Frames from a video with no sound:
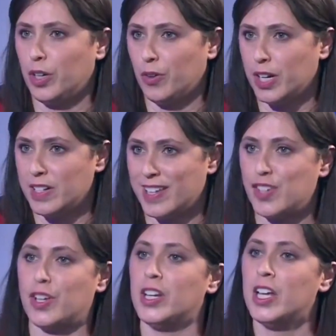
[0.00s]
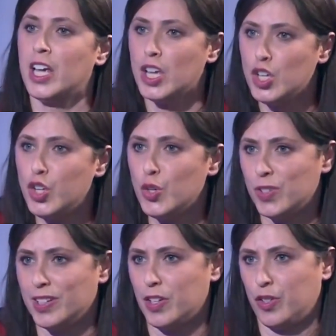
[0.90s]
terror organization
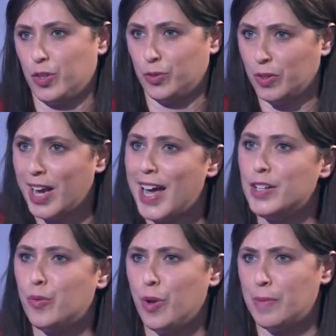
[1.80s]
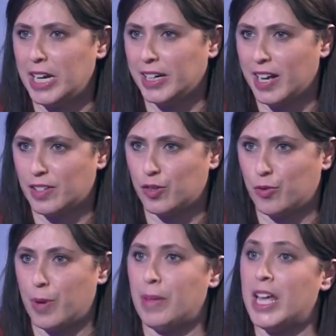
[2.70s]
using the children and the women in Gaza
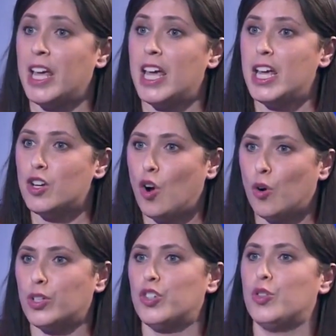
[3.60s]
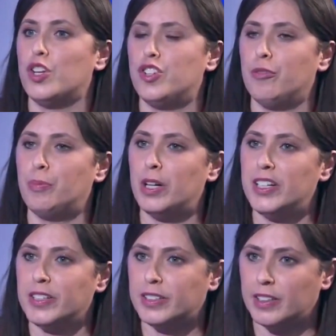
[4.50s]
Strip in order to achieve
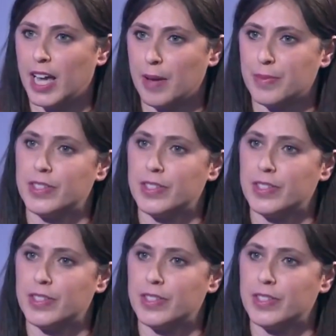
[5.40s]
political aims.